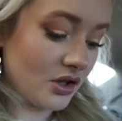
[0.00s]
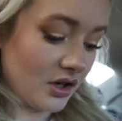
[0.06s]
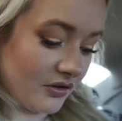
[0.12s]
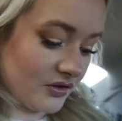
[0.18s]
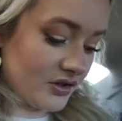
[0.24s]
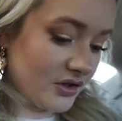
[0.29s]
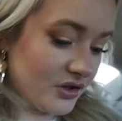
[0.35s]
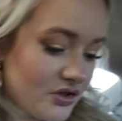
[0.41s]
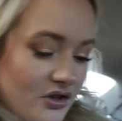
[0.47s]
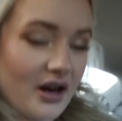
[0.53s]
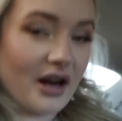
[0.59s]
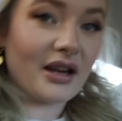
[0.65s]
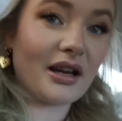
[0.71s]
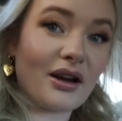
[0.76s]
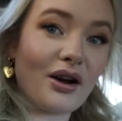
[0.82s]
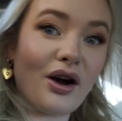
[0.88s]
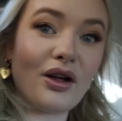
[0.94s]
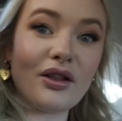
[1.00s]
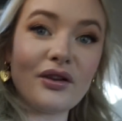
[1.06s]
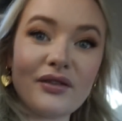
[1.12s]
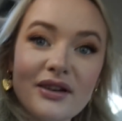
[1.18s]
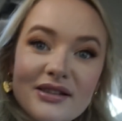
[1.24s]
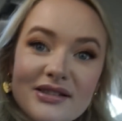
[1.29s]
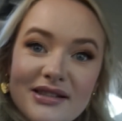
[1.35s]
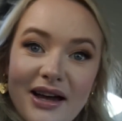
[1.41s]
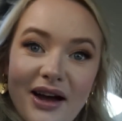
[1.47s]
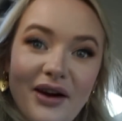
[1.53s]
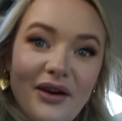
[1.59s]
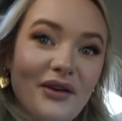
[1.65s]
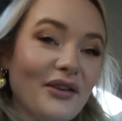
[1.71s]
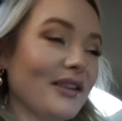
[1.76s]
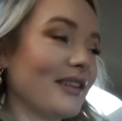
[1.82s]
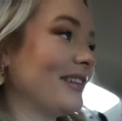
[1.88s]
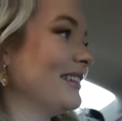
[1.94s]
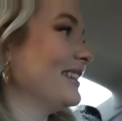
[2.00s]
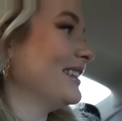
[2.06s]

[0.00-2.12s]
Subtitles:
Jarvis is dragging all of us out,